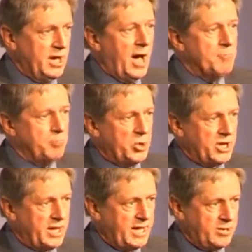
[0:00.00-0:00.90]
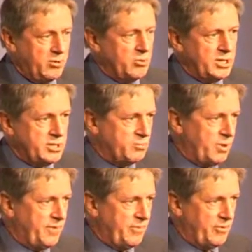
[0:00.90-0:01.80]
and putting in all these
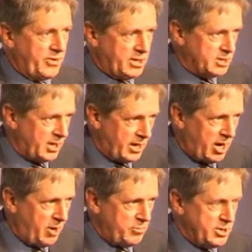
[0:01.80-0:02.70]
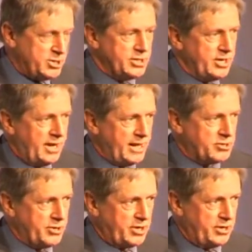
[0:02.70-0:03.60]
wonderful things like hybrids and
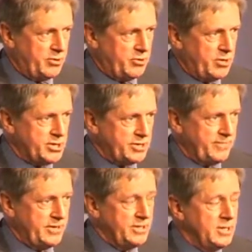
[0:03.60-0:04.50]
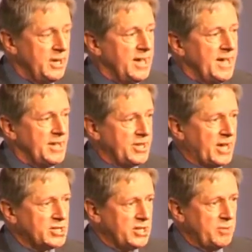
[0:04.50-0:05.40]
electric and all the rest of it. It's
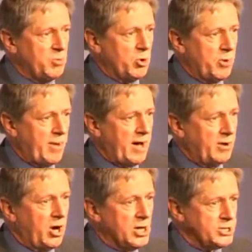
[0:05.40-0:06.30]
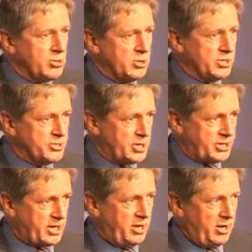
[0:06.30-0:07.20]
actually more about us all
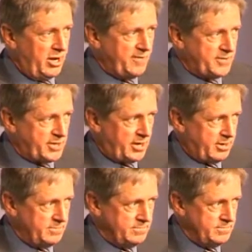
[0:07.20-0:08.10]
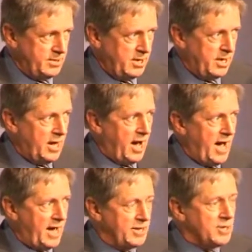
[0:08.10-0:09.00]
addressing our lifestyle
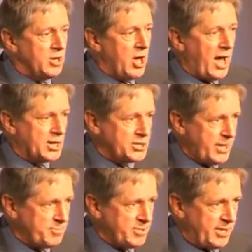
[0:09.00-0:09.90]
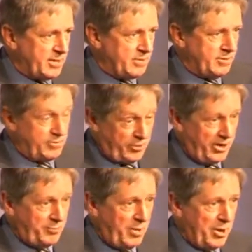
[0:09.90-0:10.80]
and accepting that,
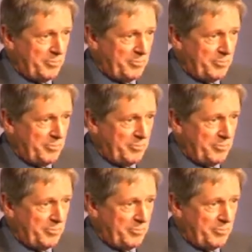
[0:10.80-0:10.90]
in my